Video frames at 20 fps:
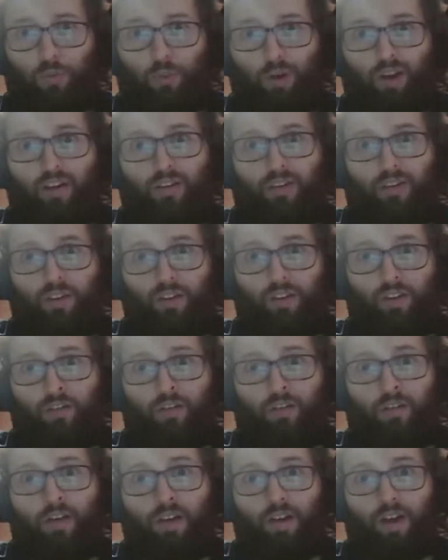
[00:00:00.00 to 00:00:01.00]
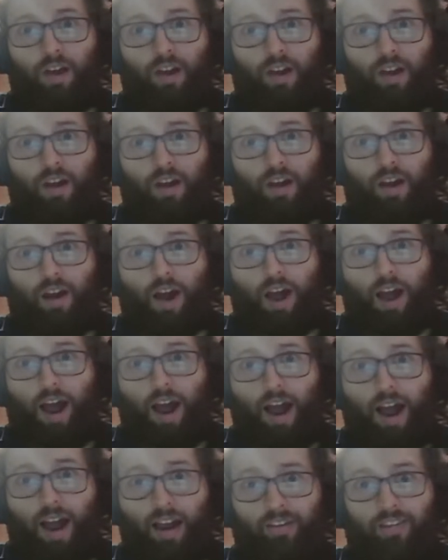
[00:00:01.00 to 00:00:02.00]
reason
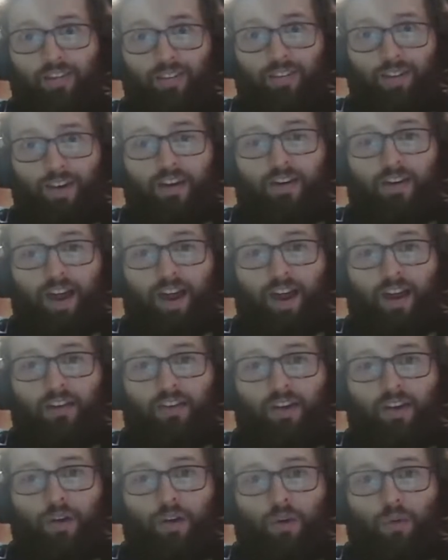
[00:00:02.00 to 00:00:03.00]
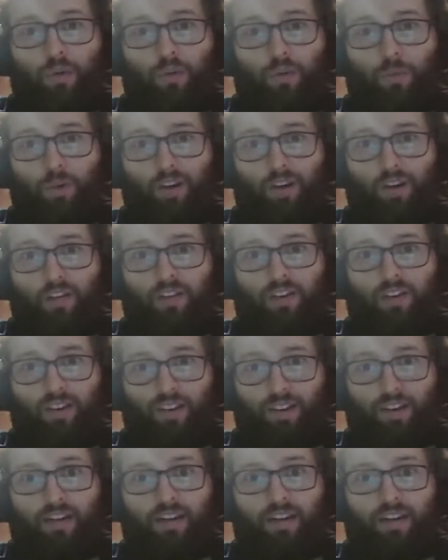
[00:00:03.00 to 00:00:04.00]
I say that was because he
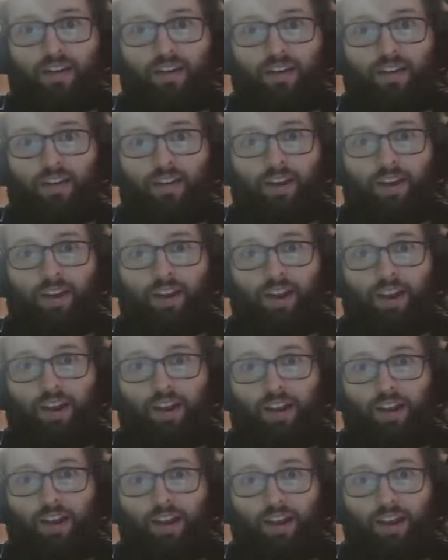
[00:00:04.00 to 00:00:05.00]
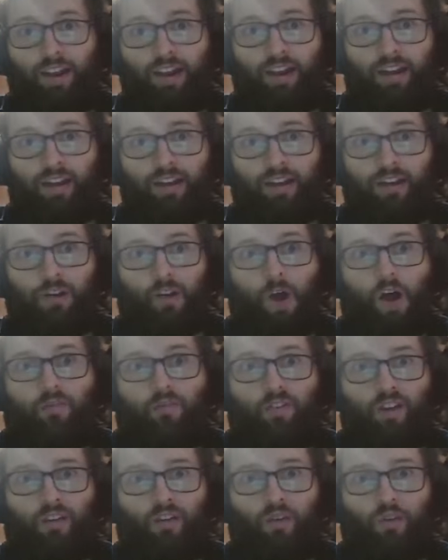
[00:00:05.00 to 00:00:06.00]
deleted a
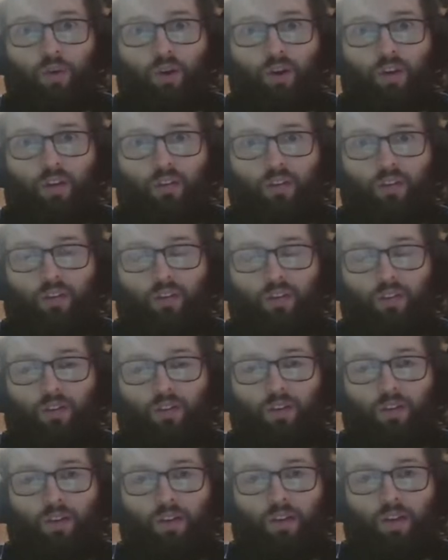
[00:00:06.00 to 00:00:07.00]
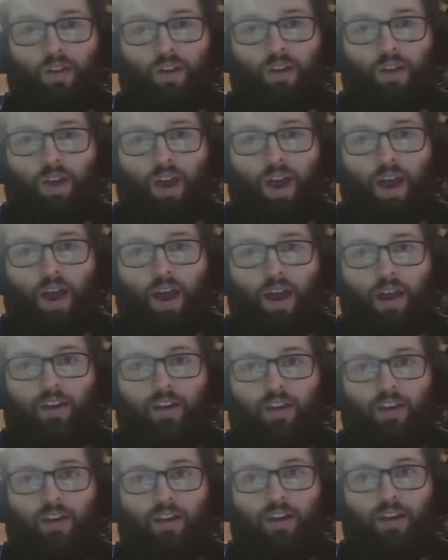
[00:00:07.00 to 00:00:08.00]
love interest. I
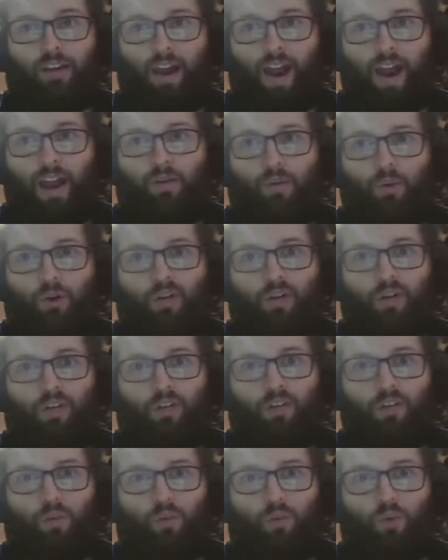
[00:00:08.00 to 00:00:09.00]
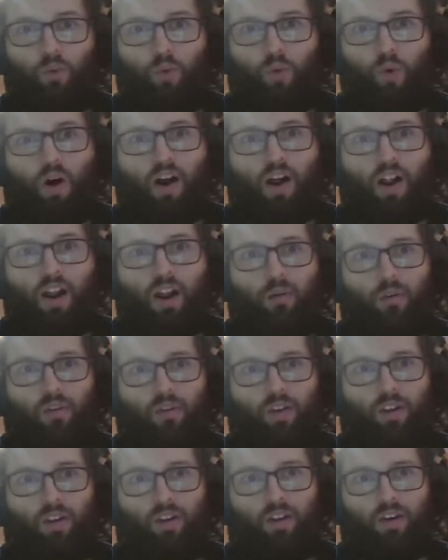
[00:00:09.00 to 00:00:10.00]
think that was why I was
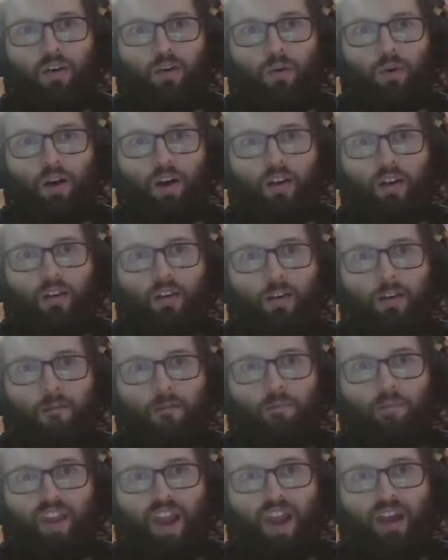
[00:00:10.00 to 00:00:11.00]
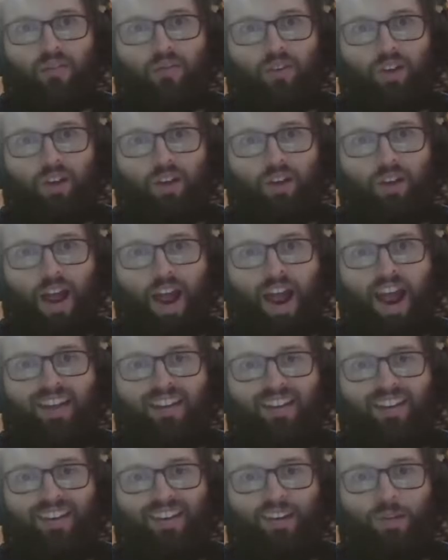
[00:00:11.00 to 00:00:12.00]
like, you know what, that villain
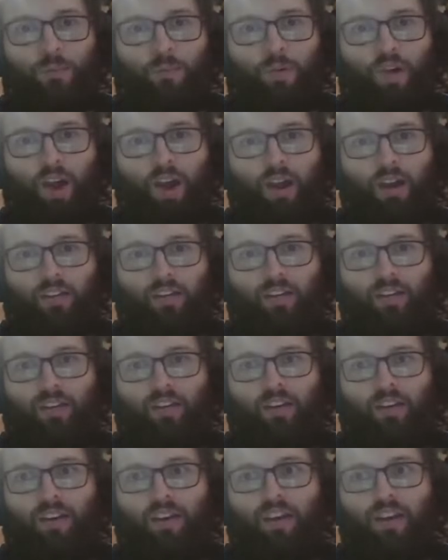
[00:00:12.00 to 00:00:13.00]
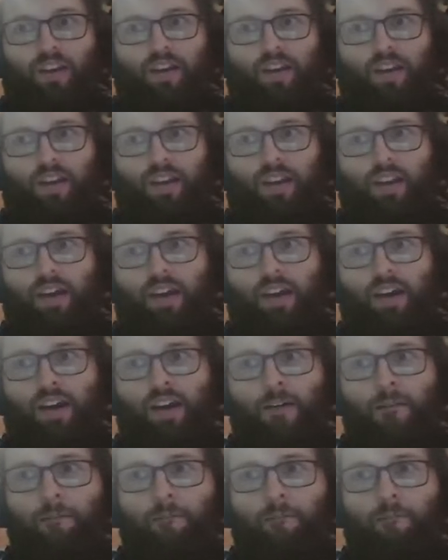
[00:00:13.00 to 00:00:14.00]
had an impact.
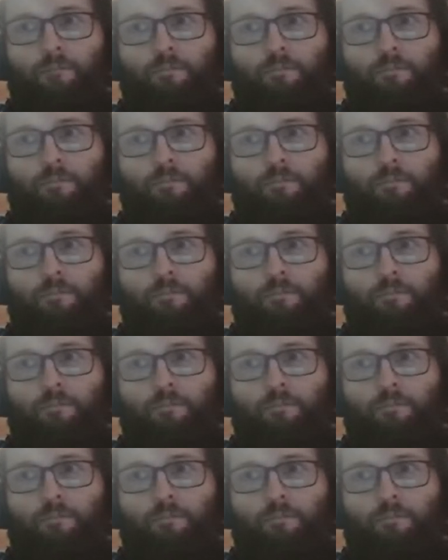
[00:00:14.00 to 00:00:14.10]
Um,